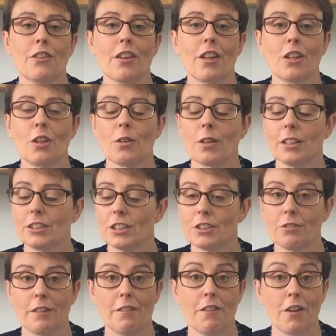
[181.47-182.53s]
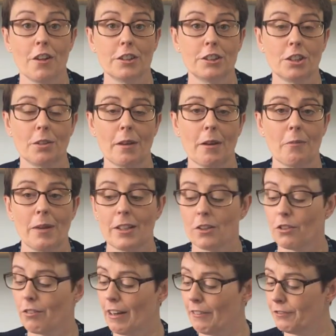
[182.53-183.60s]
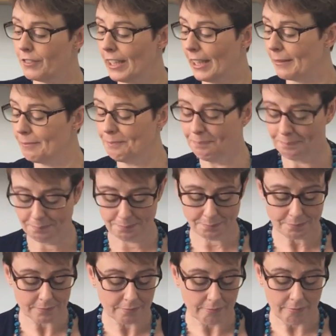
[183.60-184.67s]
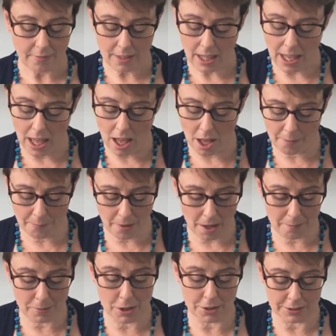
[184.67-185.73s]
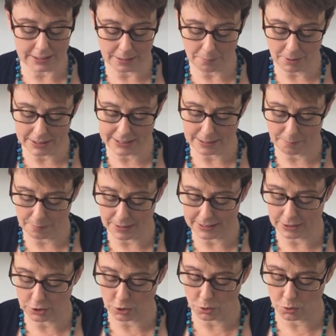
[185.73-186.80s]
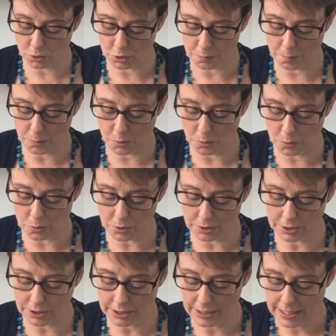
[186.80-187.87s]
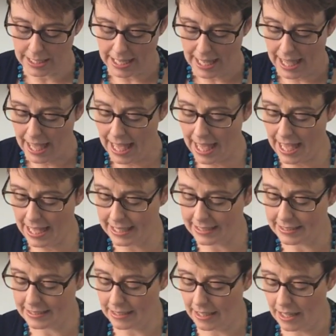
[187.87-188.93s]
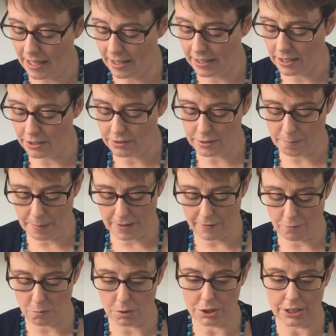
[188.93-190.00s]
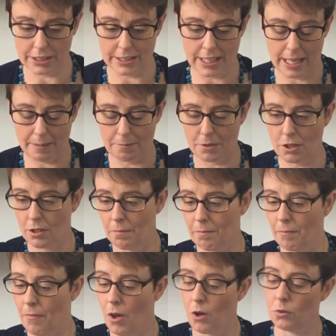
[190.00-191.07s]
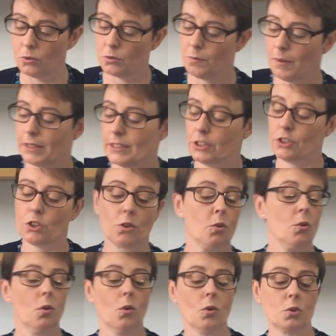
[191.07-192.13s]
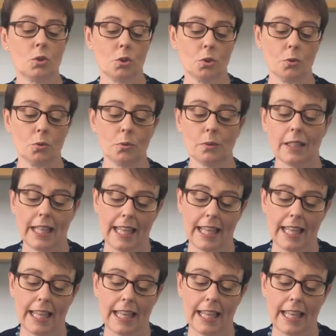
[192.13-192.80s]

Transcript: that you can just refer to it when you're crafting. I'm using my Simply Scored board, and I used a bit of washi tape to hold my score tool